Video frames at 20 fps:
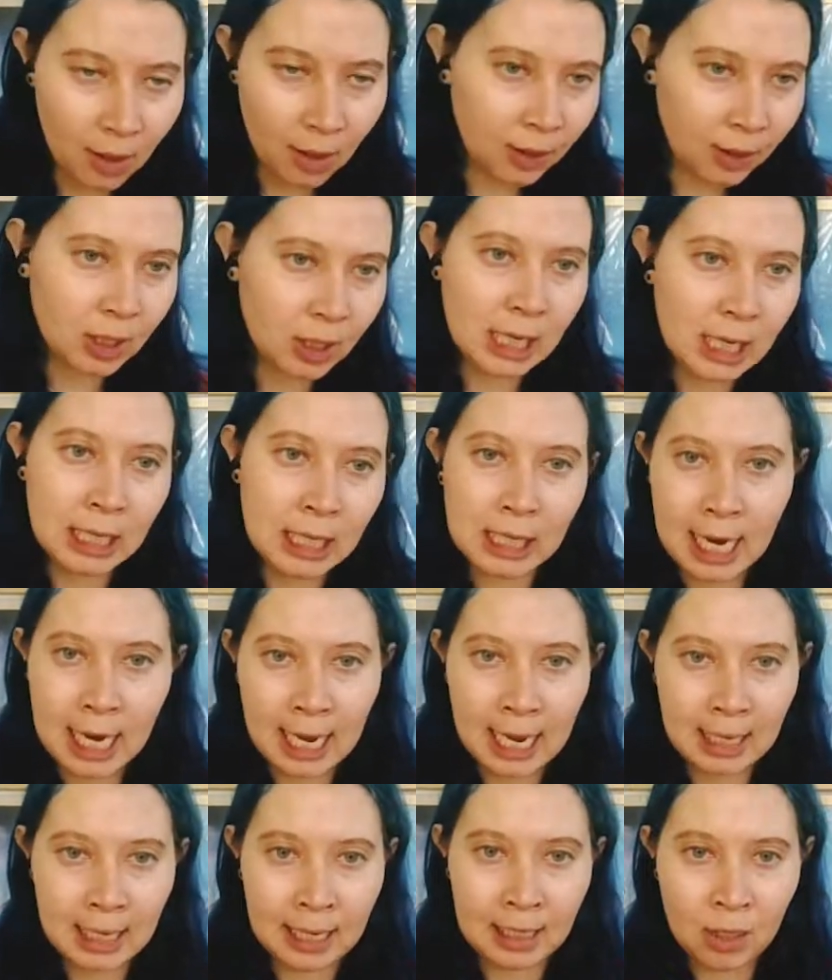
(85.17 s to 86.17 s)

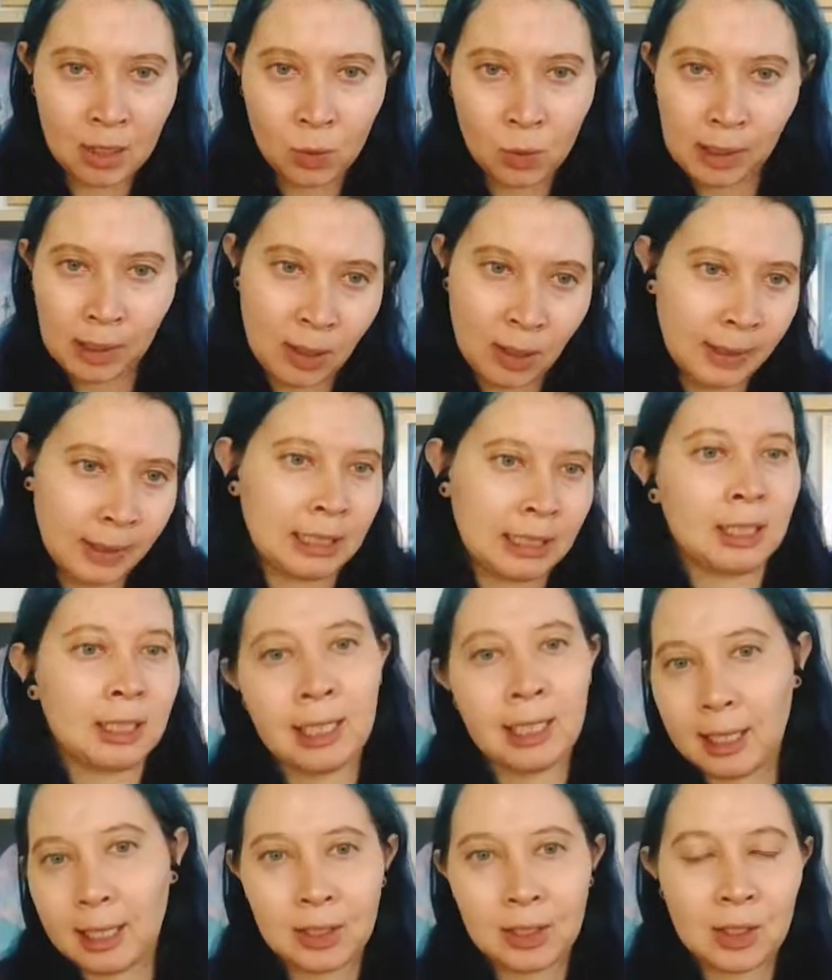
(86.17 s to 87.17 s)
1310 21
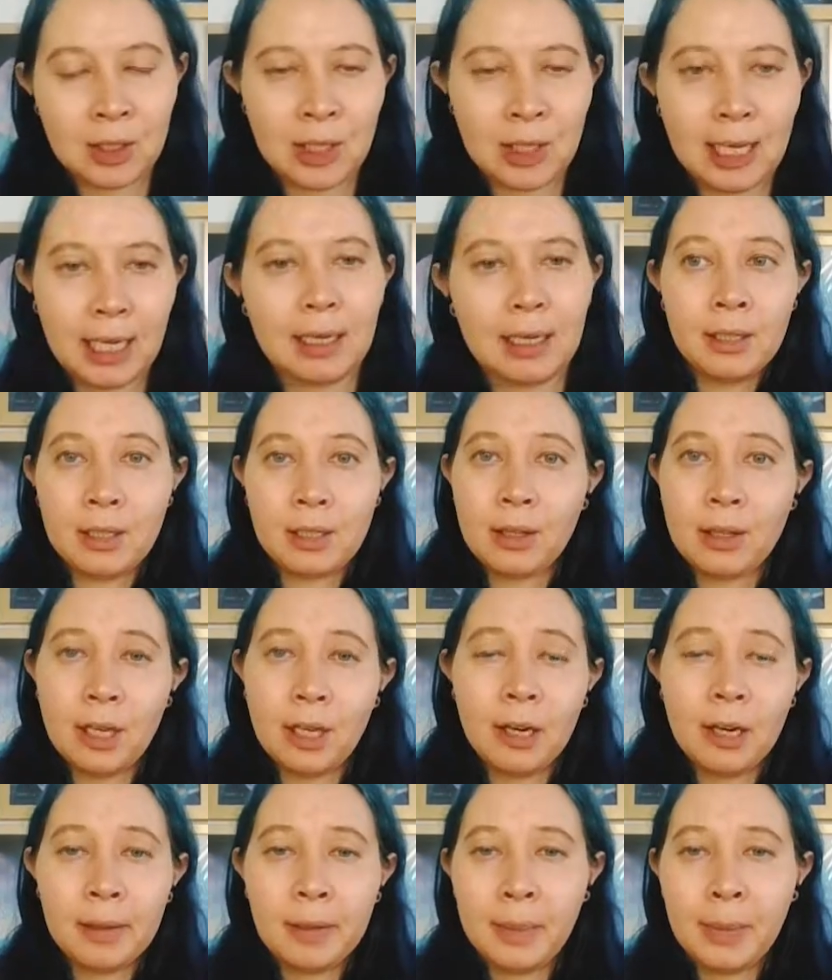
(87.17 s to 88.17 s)
Chic Street. So the
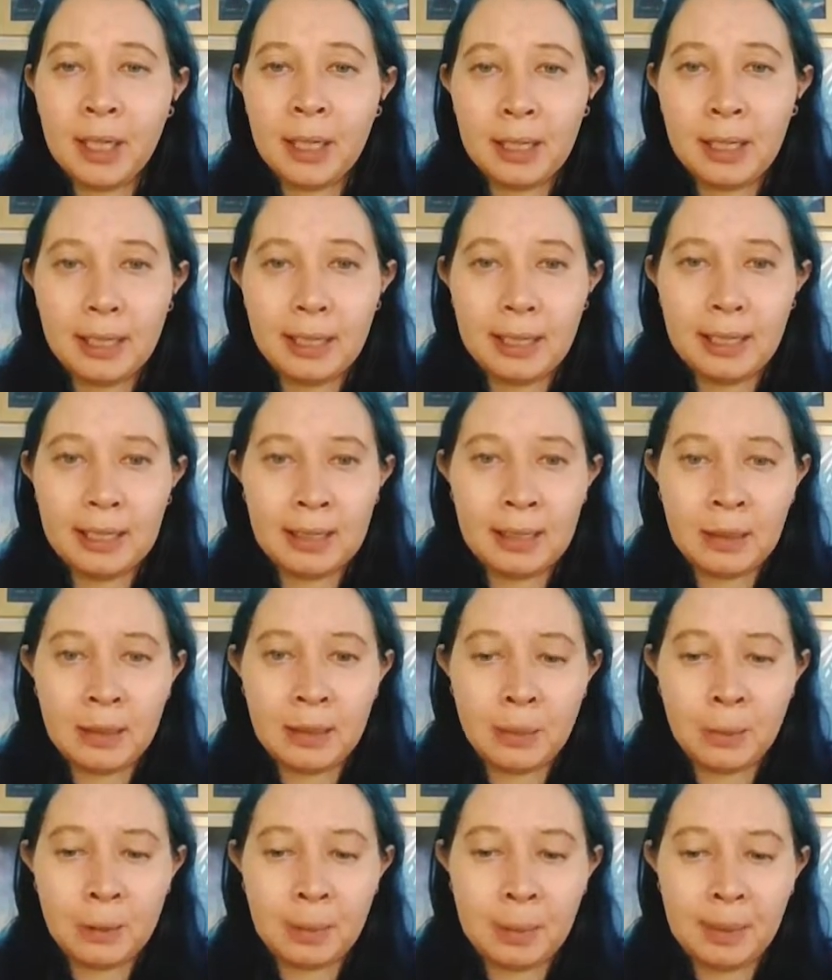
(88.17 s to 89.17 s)
hard part here
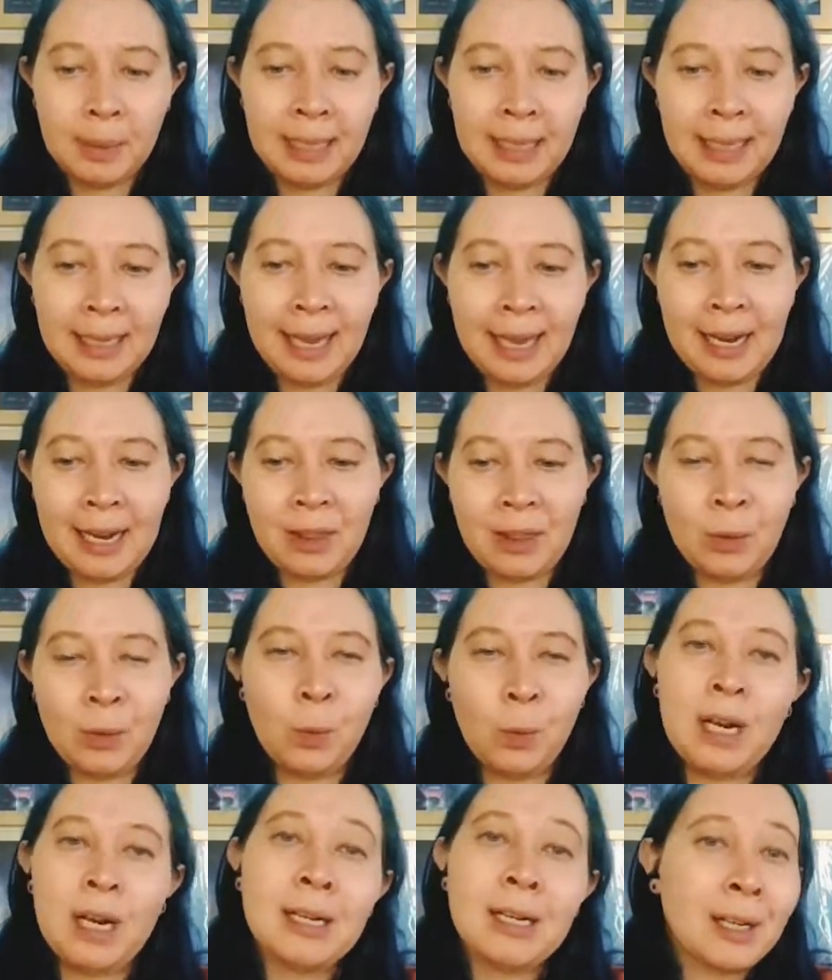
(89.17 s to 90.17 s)
will be getting the
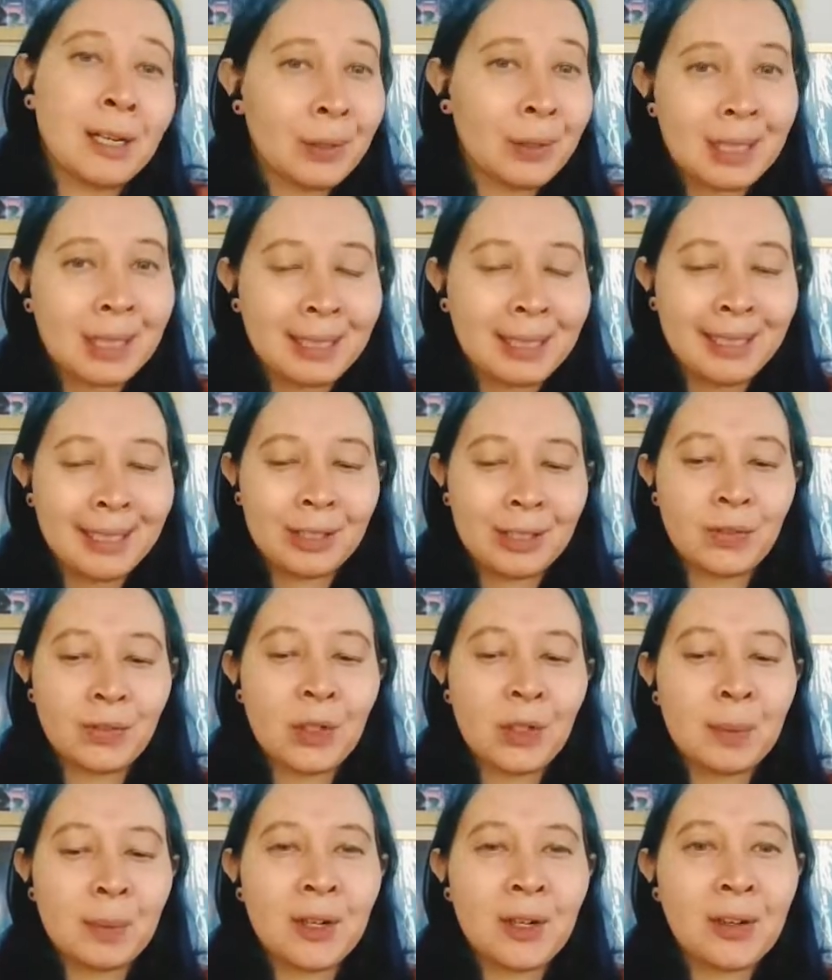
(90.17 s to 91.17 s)
windows in each
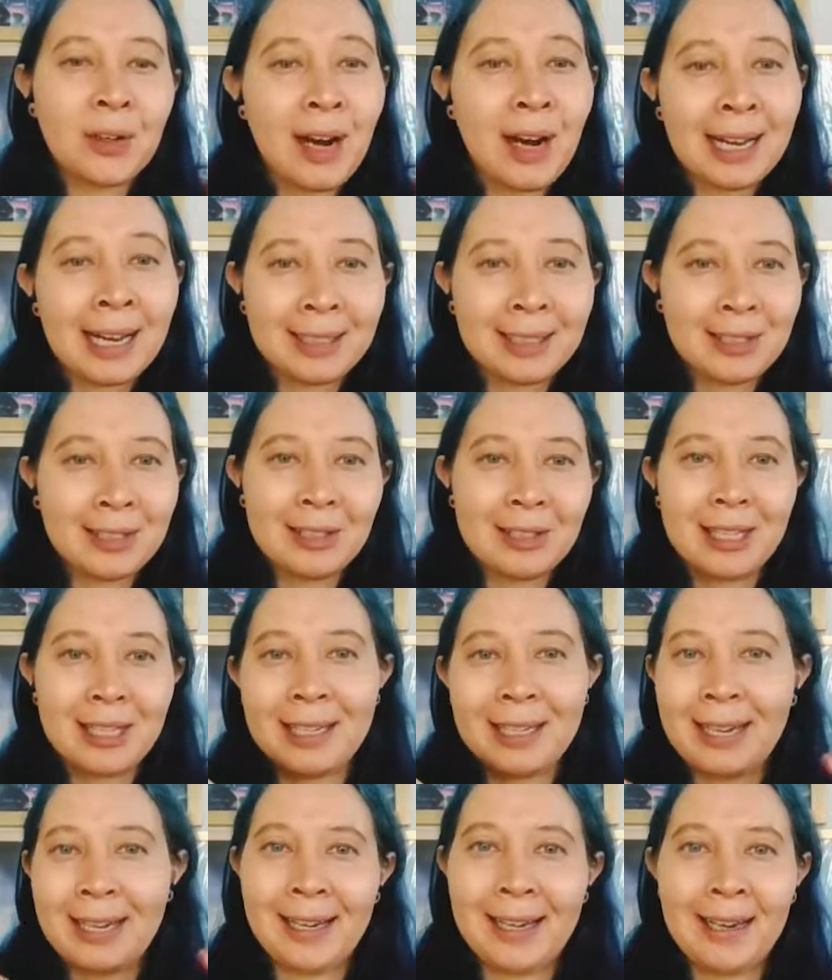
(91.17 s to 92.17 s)
room correct, since I
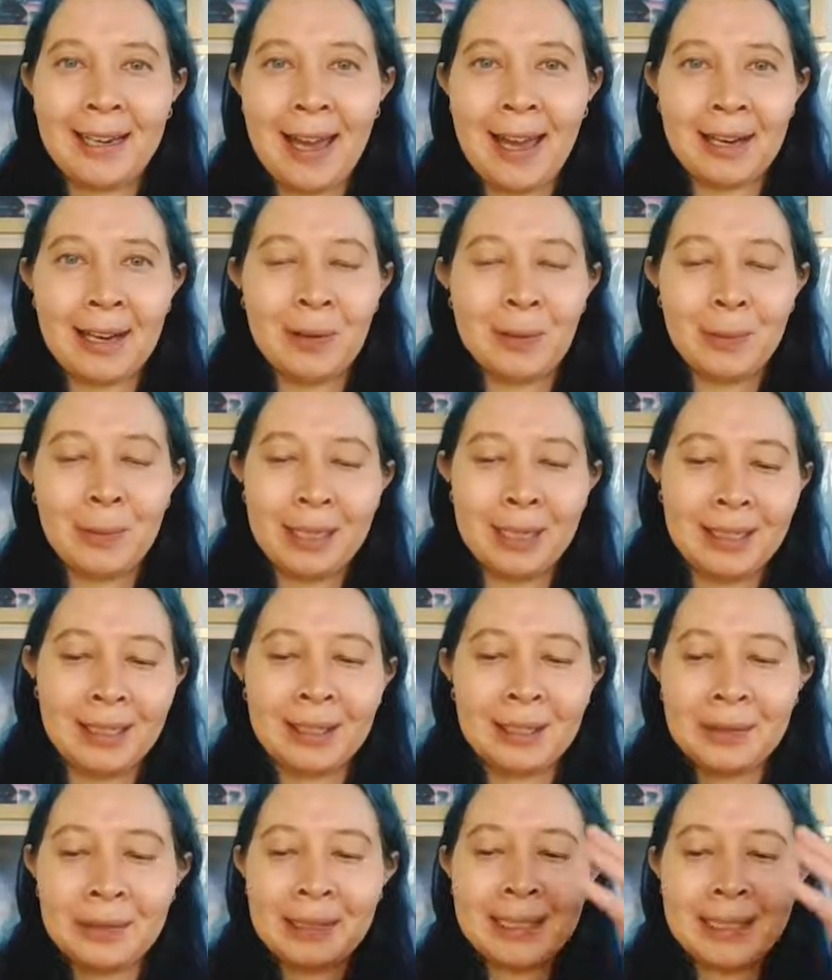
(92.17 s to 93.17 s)
can't edit
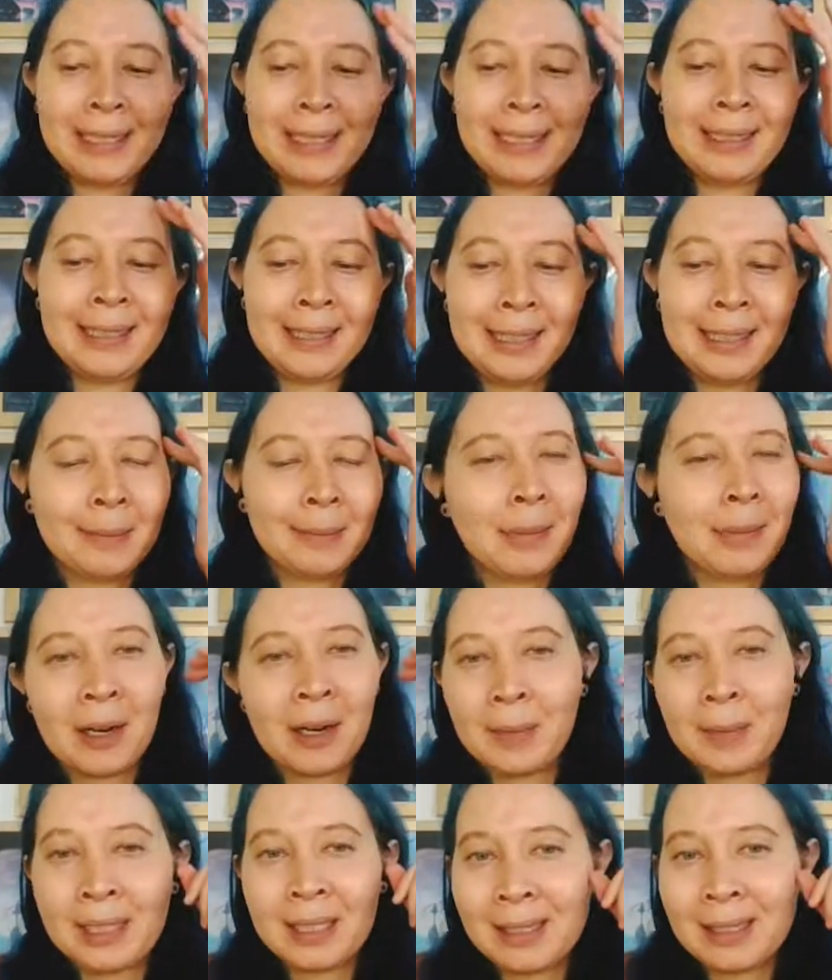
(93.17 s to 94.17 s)
windows in the
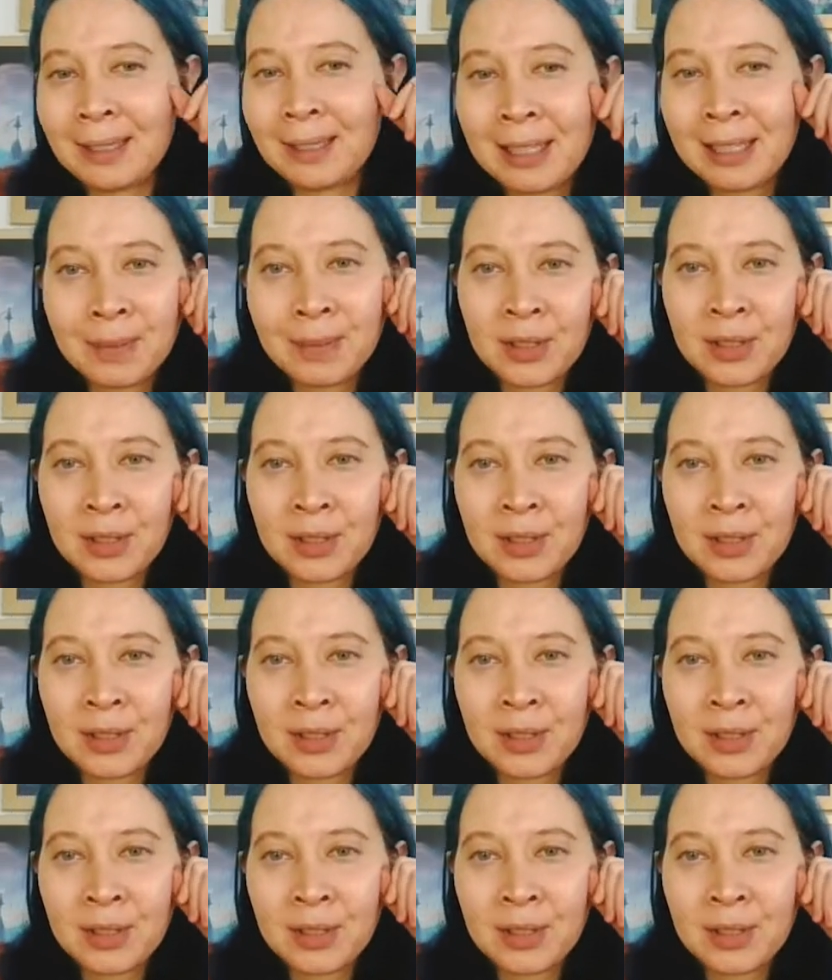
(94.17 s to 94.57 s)
apartments in The Sims